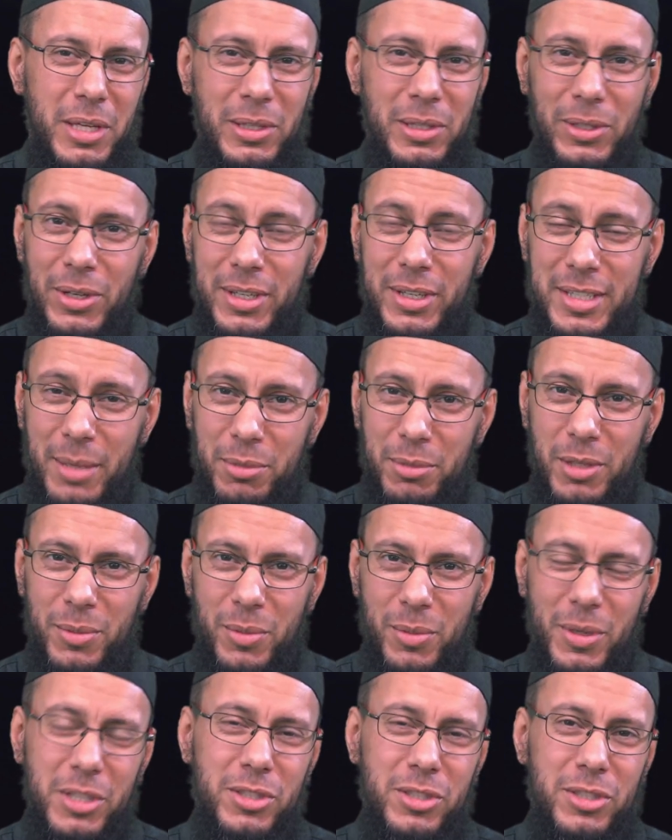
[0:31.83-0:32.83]
Allah accept him
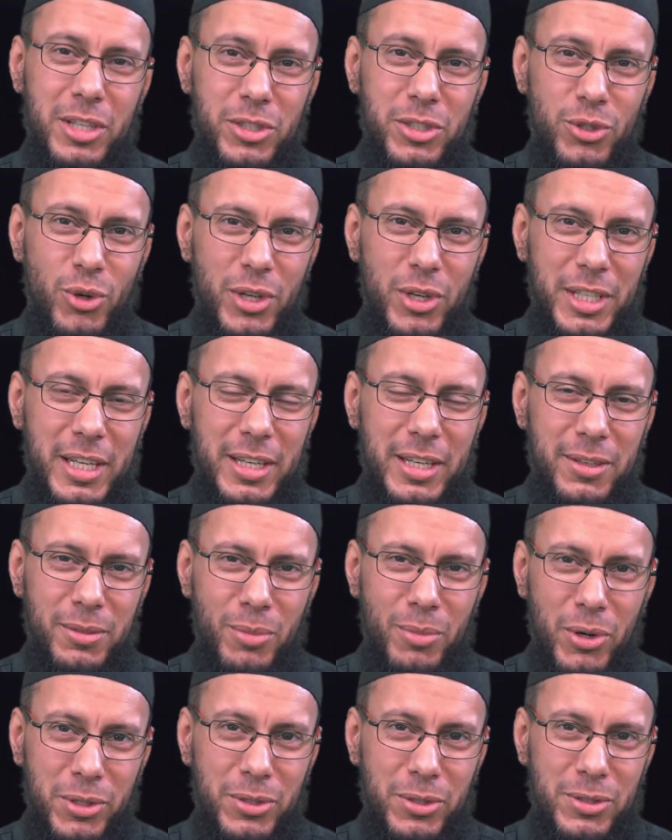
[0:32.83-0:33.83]
amongst the shuhada, the
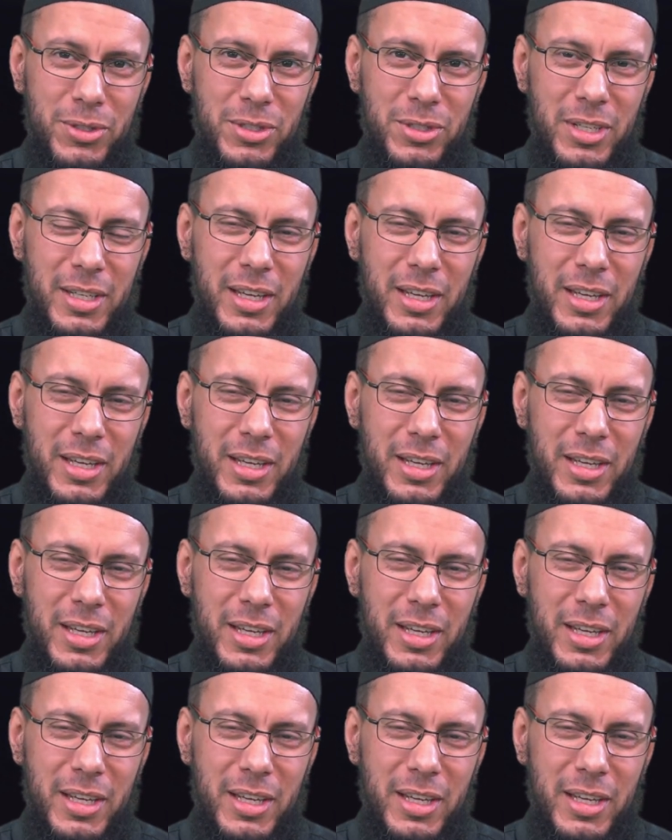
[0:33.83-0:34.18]
martyrs.